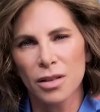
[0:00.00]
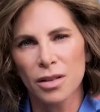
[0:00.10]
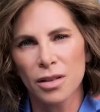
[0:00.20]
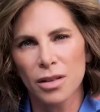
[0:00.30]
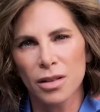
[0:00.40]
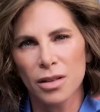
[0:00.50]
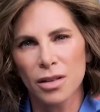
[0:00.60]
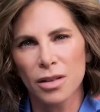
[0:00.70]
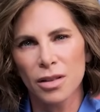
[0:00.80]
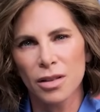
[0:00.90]

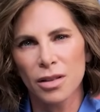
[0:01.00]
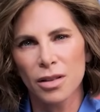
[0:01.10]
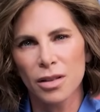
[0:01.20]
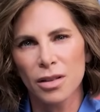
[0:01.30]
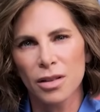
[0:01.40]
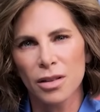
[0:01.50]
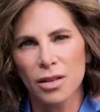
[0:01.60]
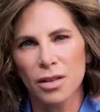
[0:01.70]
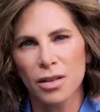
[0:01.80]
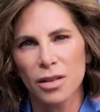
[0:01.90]

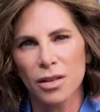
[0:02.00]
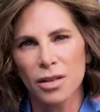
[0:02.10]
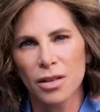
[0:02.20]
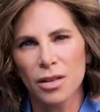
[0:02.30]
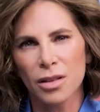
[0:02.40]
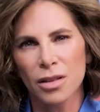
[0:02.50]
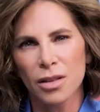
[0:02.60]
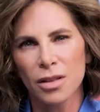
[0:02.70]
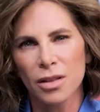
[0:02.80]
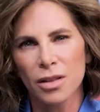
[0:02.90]

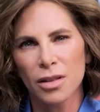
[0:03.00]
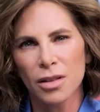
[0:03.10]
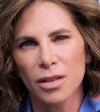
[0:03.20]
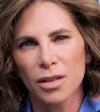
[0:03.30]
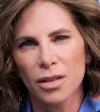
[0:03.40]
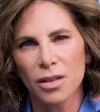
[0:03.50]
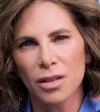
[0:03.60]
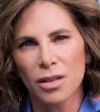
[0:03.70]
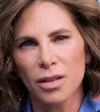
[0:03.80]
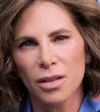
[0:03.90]

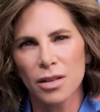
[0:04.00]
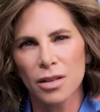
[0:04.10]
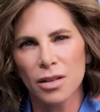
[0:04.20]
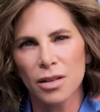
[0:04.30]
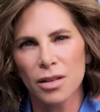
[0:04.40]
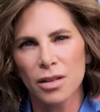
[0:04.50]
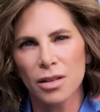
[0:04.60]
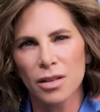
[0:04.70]
This person isn't speaking.